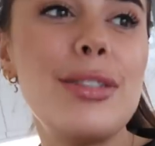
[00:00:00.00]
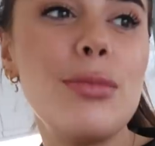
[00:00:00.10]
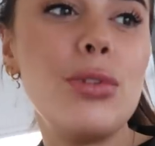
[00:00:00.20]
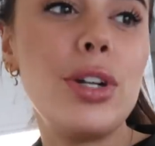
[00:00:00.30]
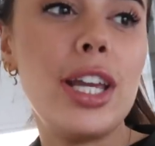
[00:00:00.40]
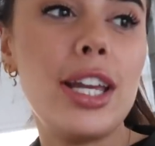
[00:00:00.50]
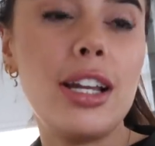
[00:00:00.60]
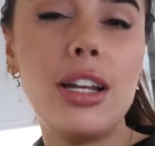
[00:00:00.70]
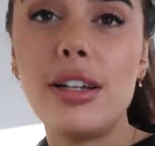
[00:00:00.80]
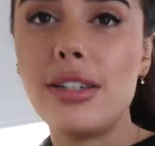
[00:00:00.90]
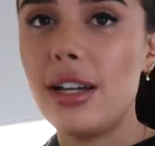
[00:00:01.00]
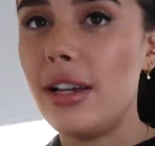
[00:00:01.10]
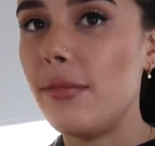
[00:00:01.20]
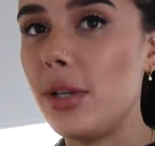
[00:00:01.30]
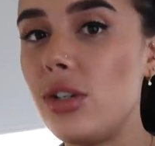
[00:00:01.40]
This morning, Lois and
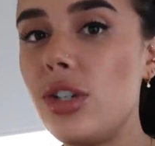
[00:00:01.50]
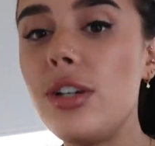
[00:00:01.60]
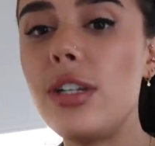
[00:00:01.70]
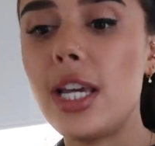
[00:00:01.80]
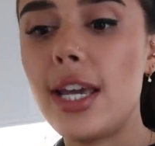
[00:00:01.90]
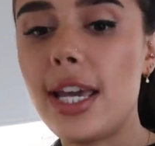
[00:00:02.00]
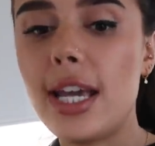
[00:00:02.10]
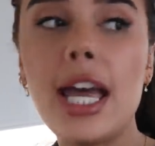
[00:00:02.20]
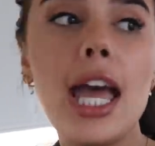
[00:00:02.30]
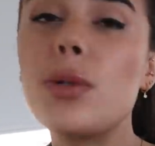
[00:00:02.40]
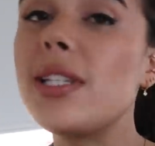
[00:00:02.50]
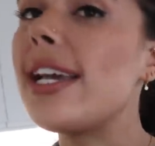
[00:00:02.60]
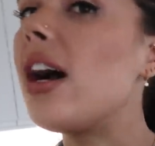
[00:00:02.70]
I have been shooting. Do you want to